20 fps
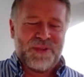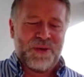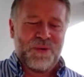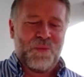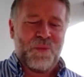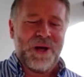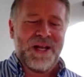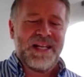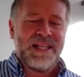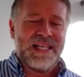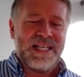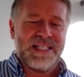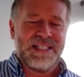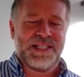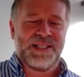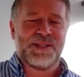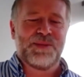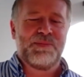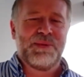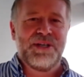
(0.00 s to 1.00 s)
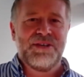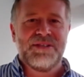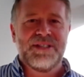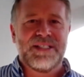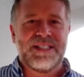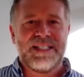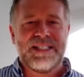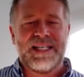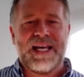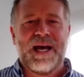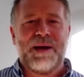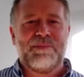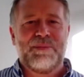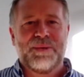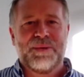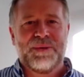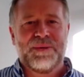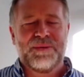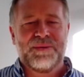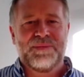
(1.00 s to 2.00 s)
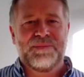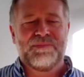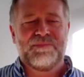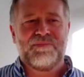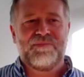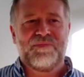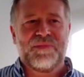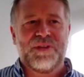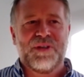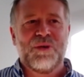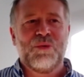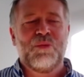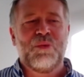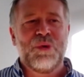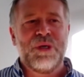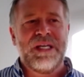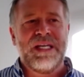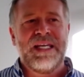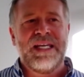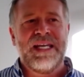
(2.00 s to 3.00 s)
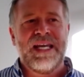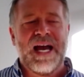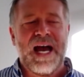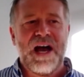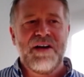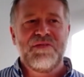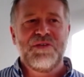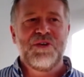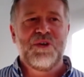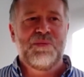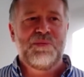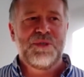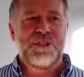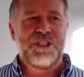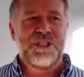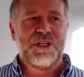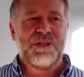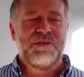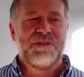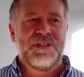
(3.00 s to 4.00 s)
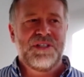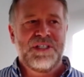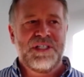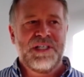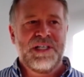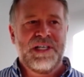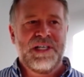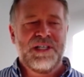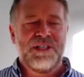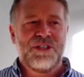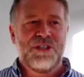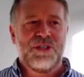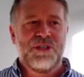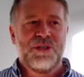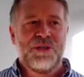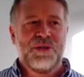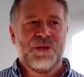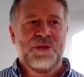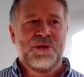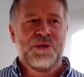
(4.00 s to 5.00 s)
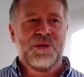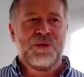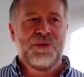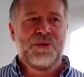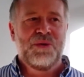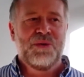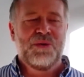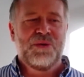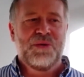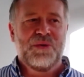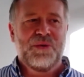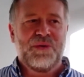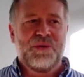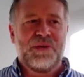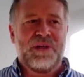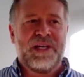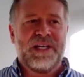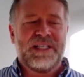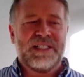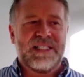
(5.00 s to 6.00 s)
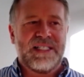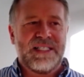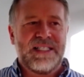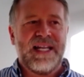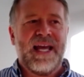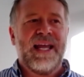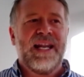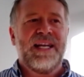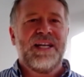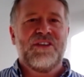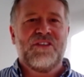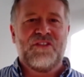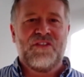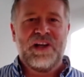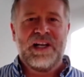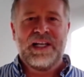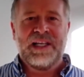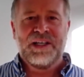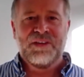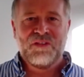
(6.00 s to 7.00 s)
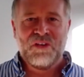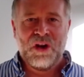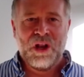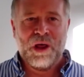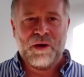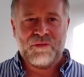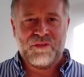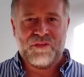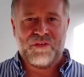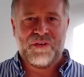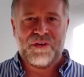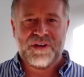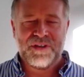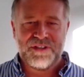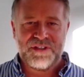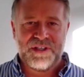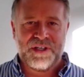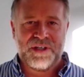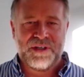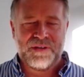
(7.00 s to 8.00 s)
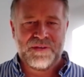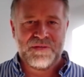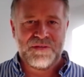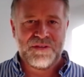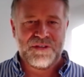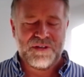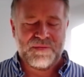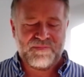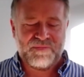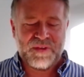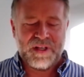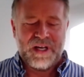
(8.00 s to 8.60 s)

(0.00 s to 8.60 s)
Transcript: When these experiences happen, we have an opportunity to extend a feeling of love for ourselves.